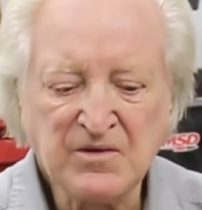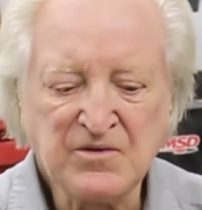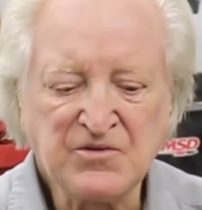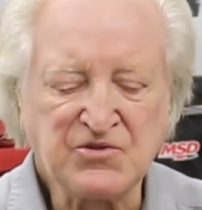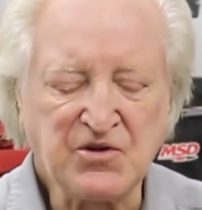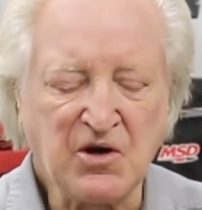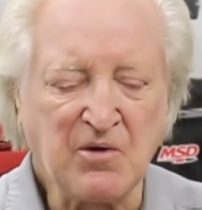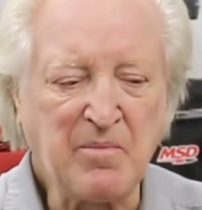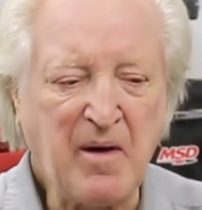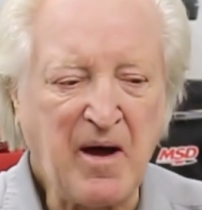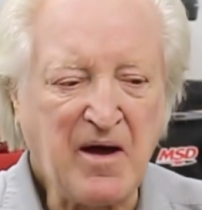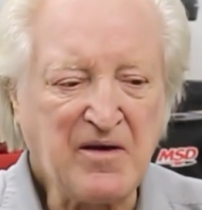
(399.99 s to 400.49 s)

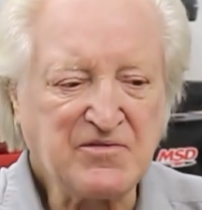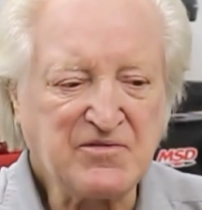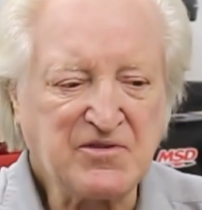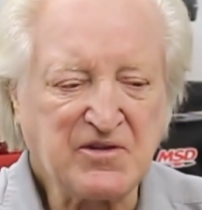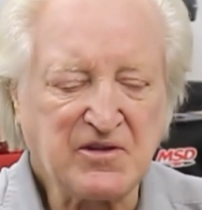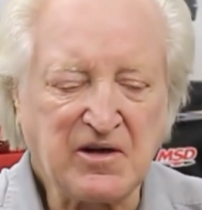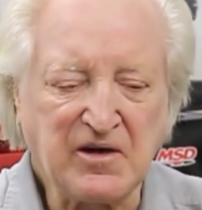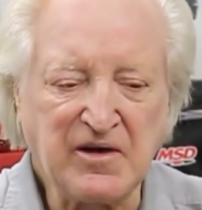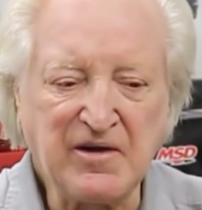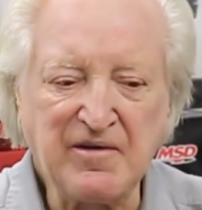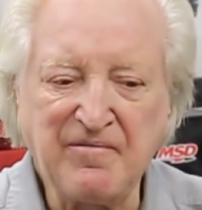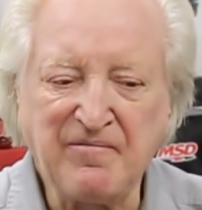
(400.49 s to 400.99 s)
So
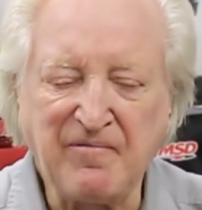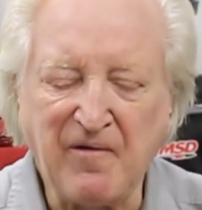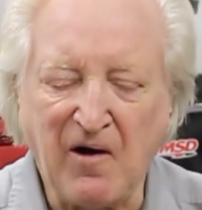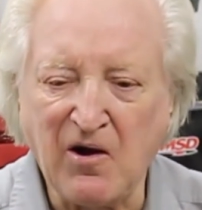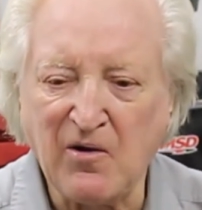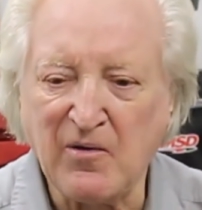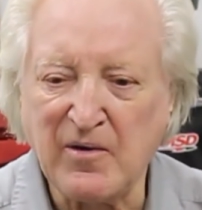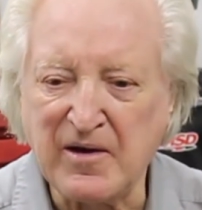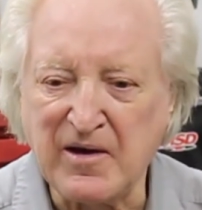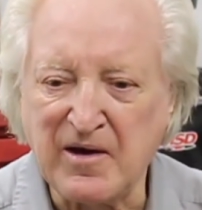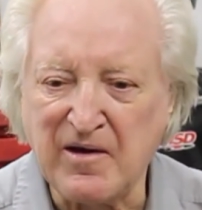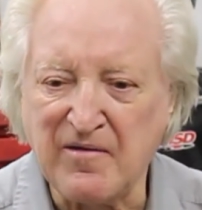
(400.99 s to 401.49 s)
basically,
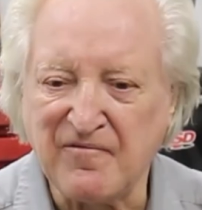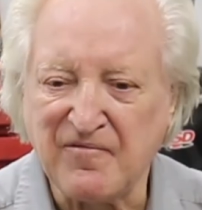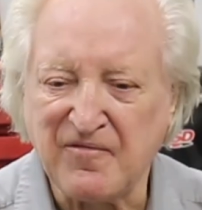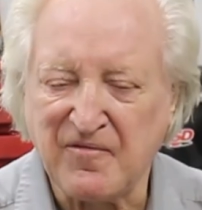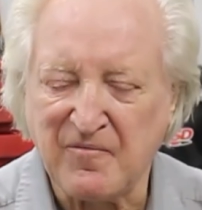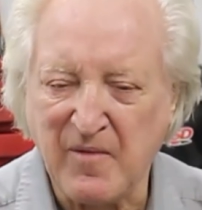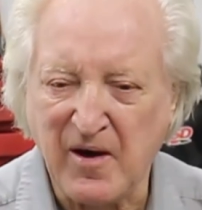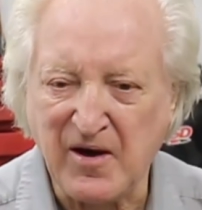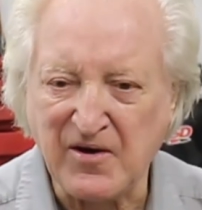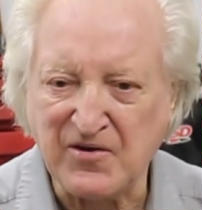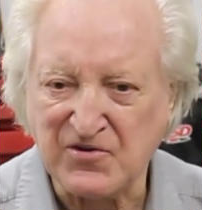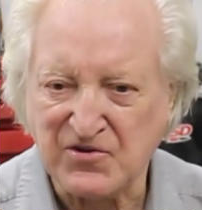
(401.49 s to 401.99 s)
following
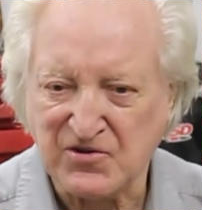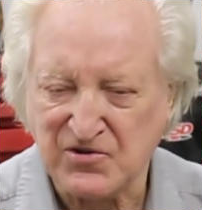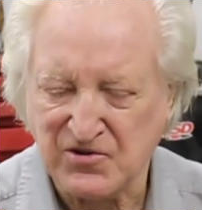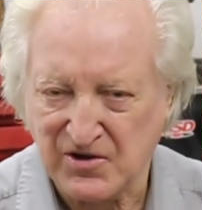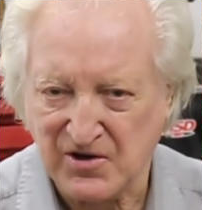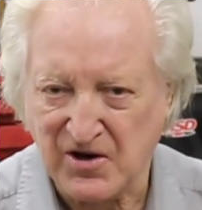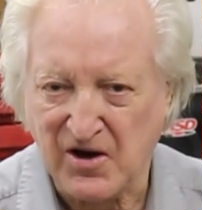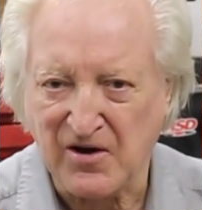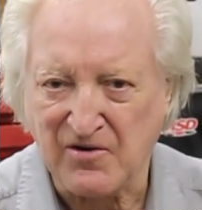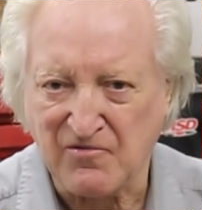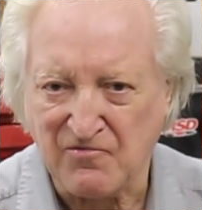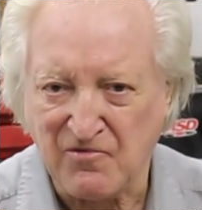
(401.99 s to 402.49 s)
information
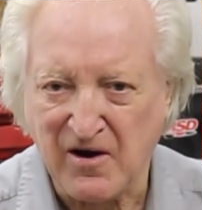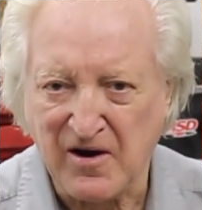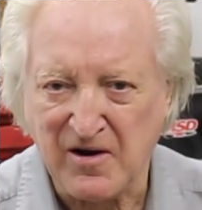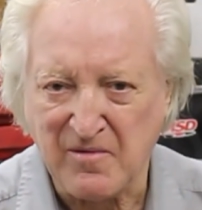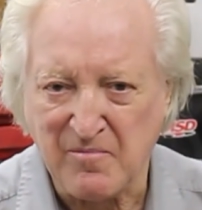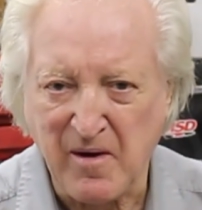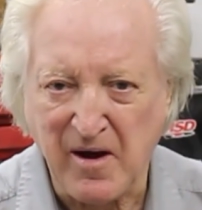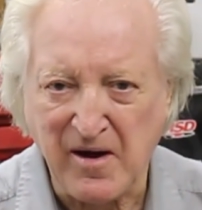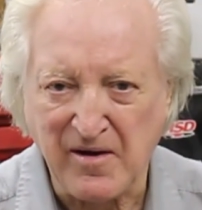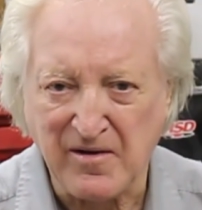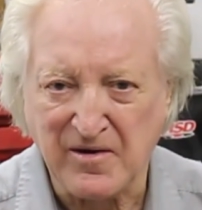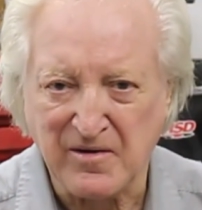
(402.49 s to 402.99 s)
that I'd read
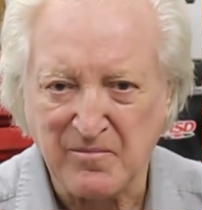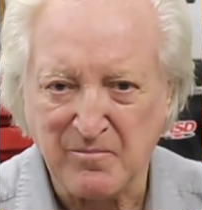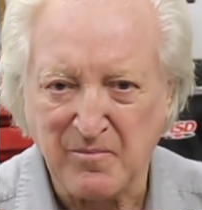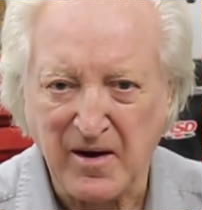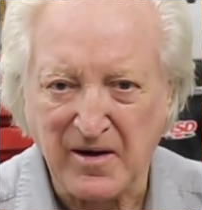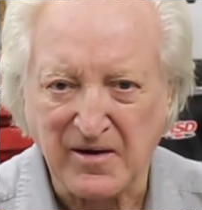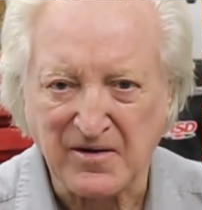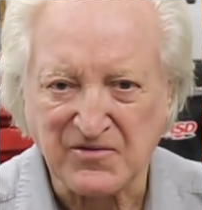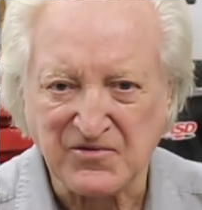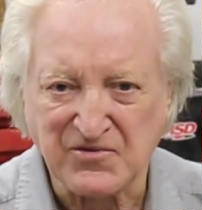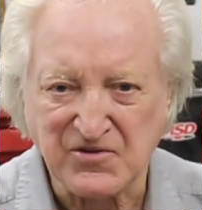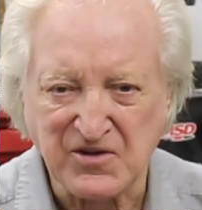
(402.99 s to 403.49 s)
about in
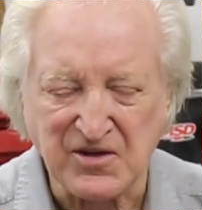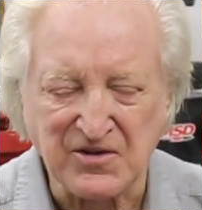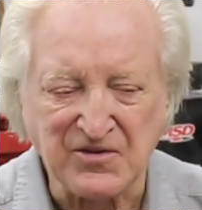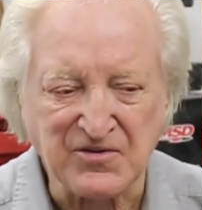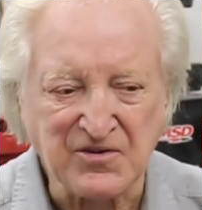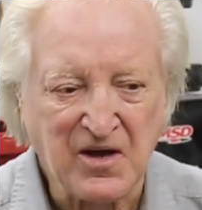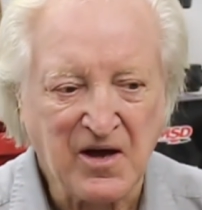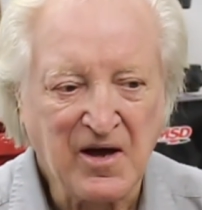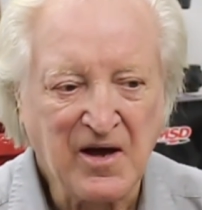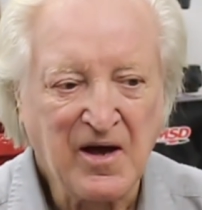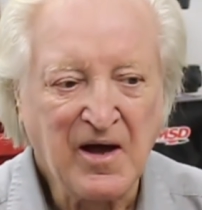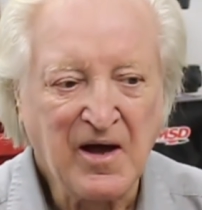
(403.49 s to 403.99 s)
magazines,